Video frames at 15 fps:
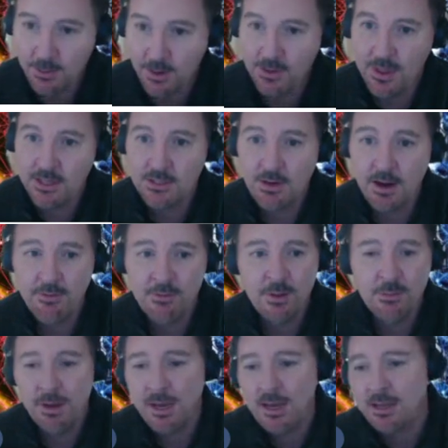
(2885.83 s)
things are at for
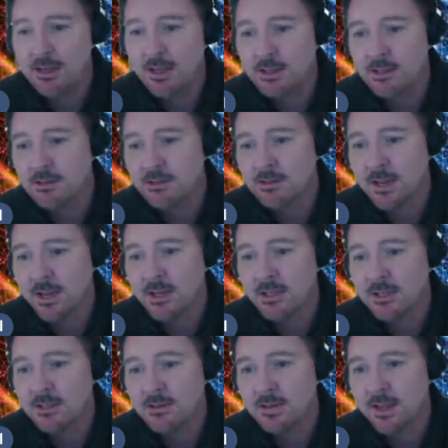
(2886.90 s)
the betting, and that takes
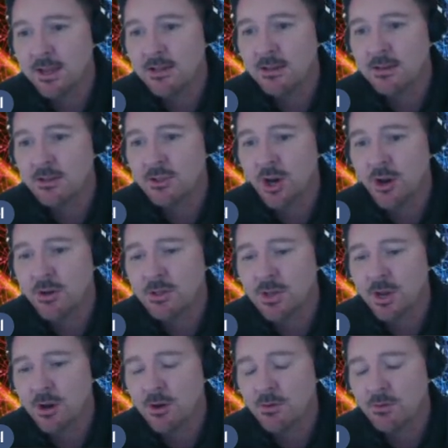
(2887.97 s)
us to the end of the show.
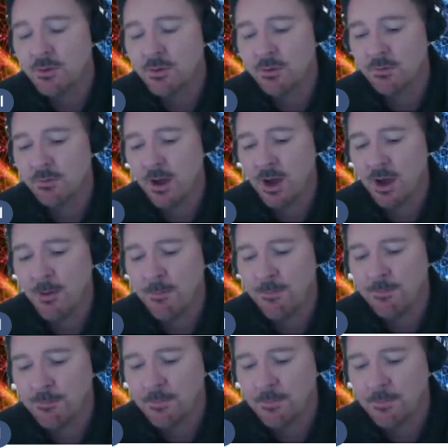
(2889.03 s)
So look, I'm